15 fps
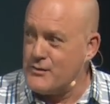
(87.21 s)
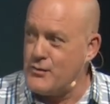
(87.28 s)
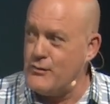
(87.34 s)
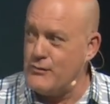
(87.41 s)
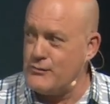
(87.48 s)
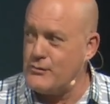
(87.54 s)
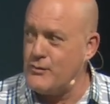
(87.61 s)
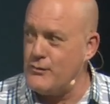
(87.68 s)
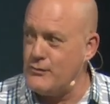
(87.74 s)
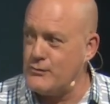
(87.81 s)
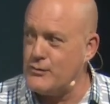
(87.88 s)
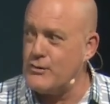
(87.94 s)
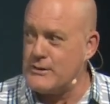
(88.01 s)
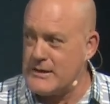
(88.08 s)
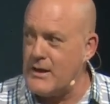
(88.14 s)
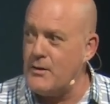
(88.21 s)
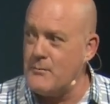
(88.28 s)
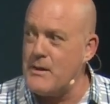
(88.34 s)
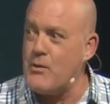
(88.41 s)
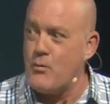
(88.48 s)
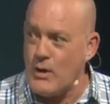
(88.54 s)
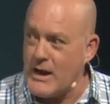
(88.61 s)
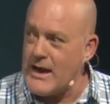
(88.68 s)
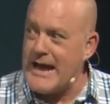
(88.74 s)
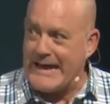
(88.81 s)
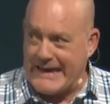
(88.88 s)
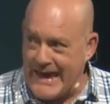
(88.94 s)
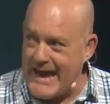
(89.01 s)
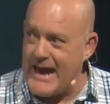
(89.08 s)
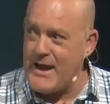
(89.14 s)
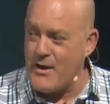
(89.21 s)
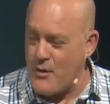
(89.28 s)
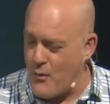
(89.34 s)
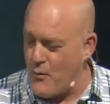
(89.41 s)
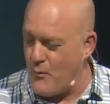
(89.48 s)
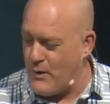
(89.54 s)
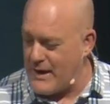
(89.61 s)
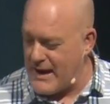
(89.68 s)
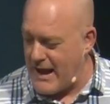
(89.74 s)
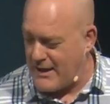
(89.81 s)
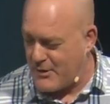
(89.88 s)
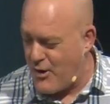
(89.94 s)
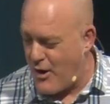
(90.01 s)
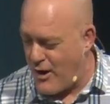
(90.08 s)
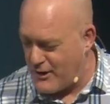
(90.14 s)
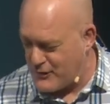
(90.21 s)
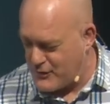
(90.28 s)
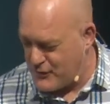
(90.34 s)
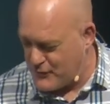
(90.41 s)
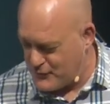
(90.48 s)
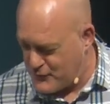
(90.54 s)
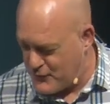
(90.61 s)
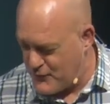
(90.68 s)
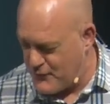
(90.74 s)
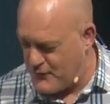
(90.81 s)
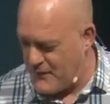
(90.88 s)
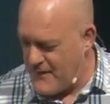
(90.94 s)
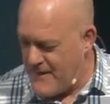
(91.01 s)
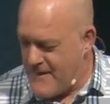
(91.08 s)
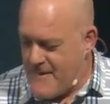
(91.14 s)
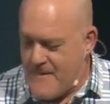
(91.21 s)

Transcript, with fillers: to, to, to tell me what I can or what I can't do.